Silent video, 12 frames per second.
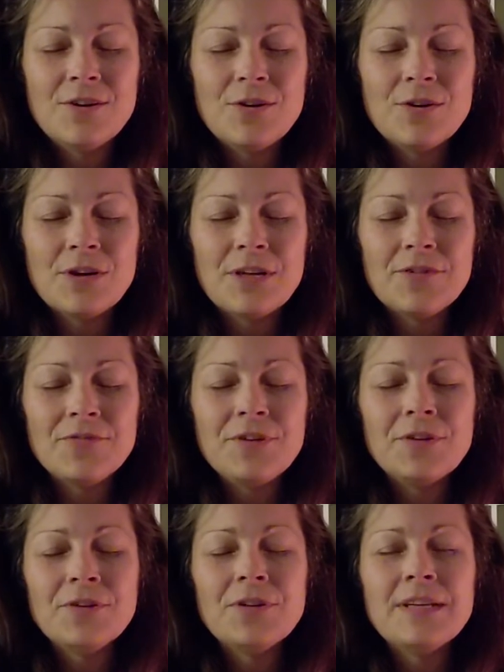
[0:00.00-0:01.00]
or if
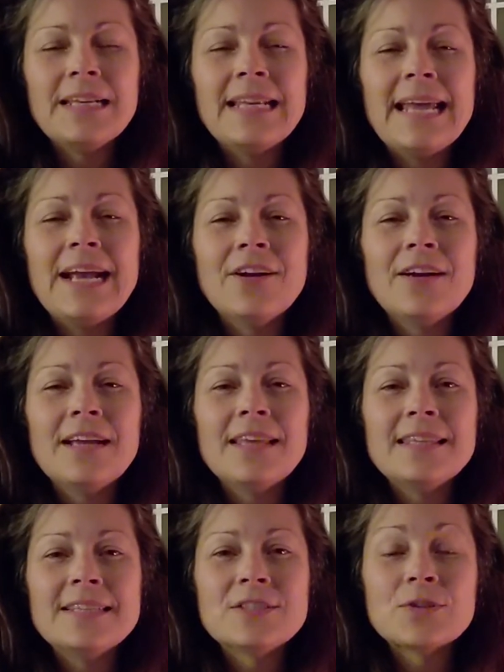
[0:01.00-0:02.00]
you're in an area
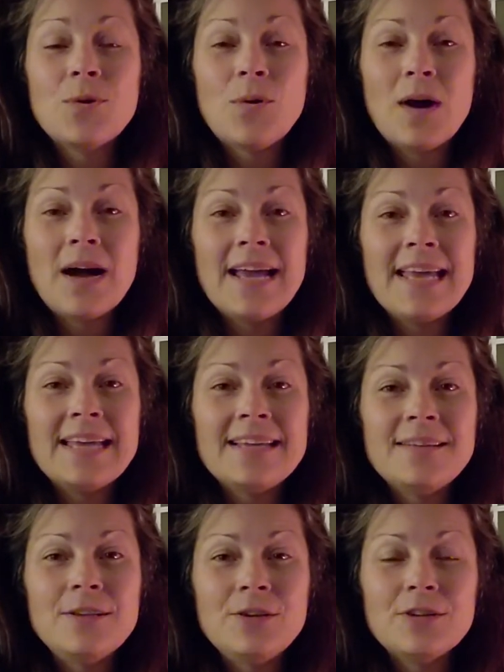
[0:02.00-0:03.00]
that's
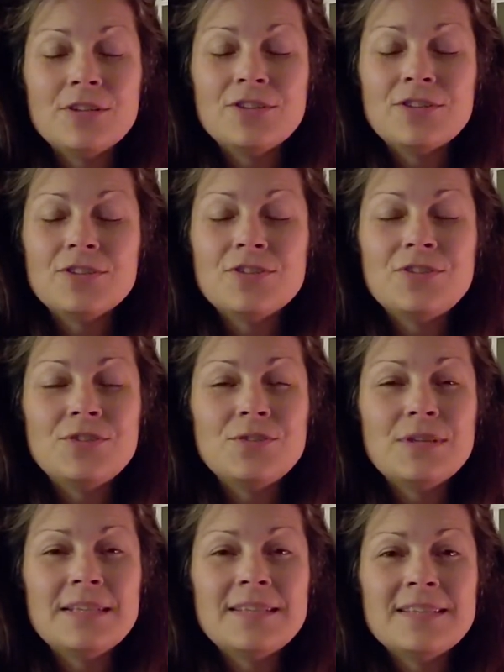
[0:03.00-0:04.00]
quiet, you can just do
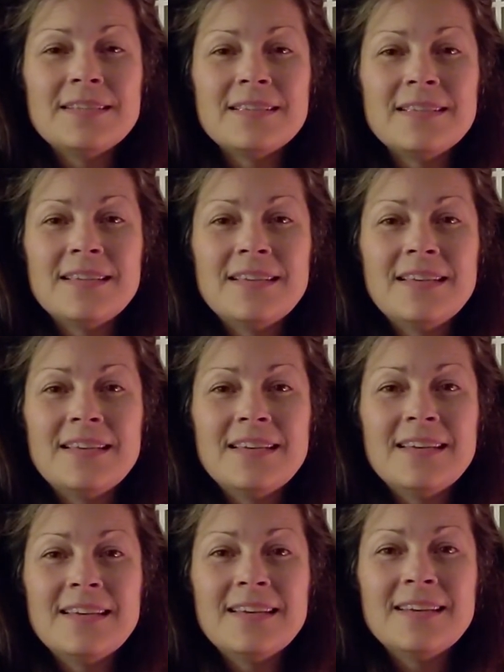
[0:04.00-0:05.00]
it
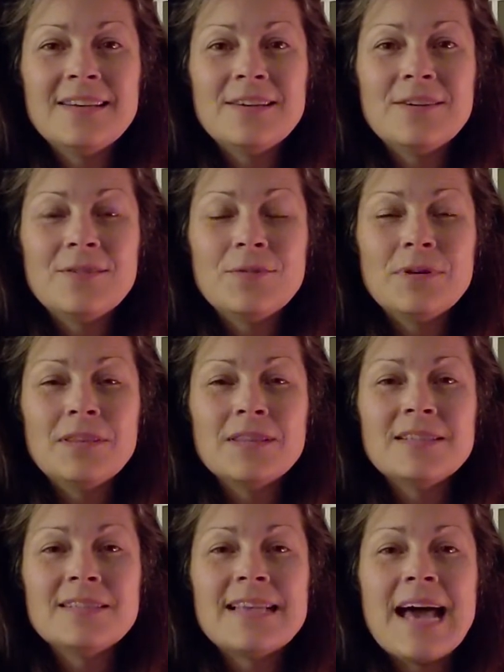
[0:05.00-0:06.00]
with the
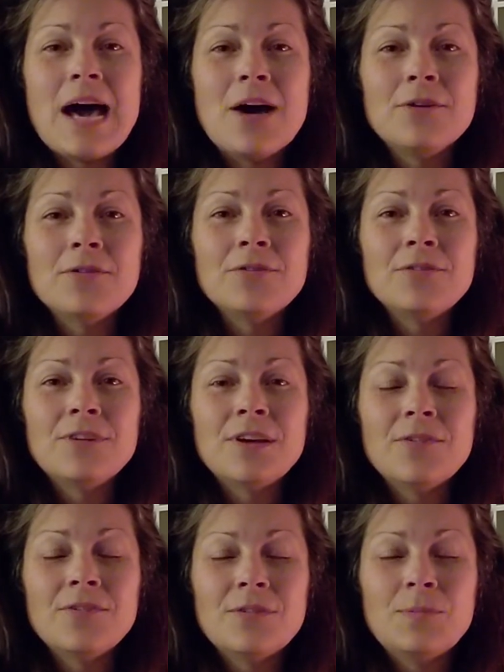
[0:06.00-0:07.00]
sound
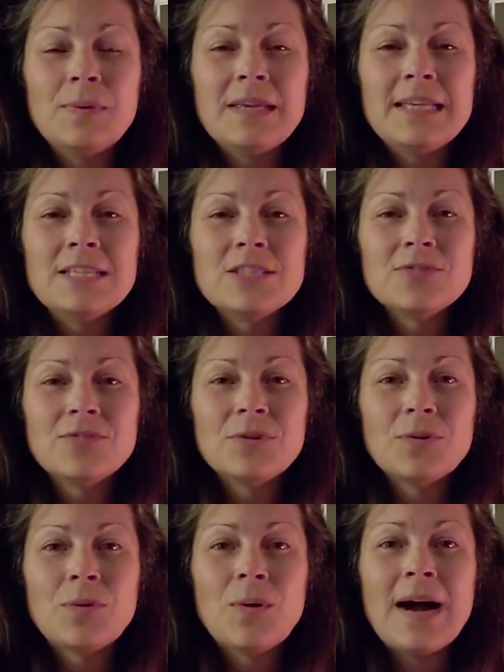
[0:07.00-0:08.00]
of the peaceful
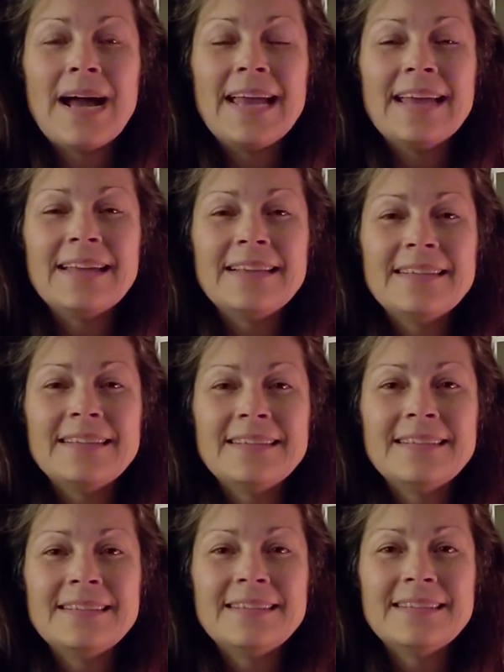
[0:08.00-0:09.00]
quiet
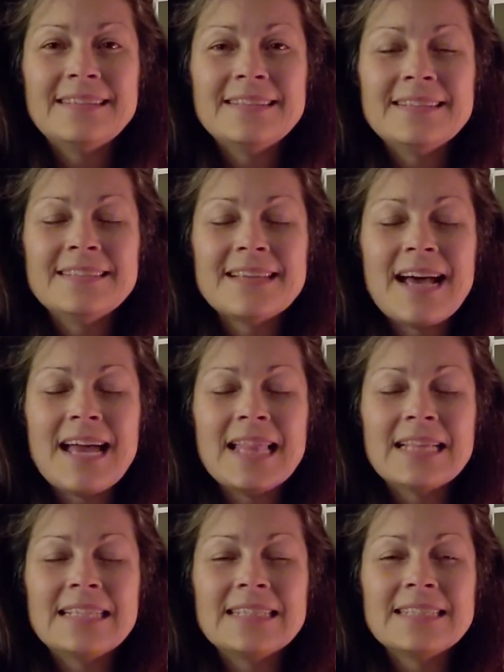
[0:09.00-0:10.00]
and
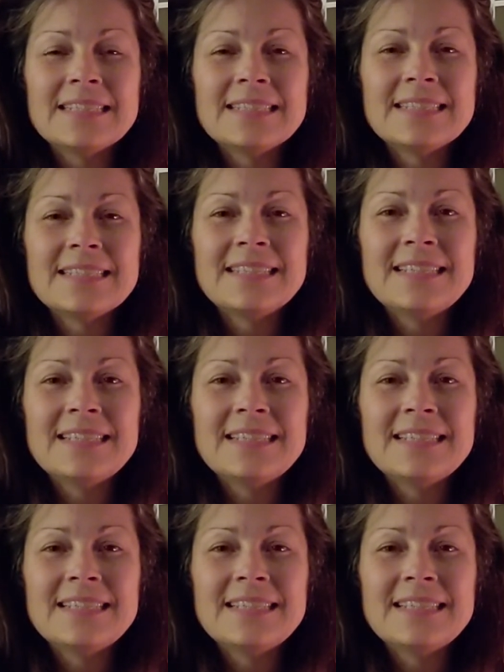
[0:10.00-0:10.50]
silence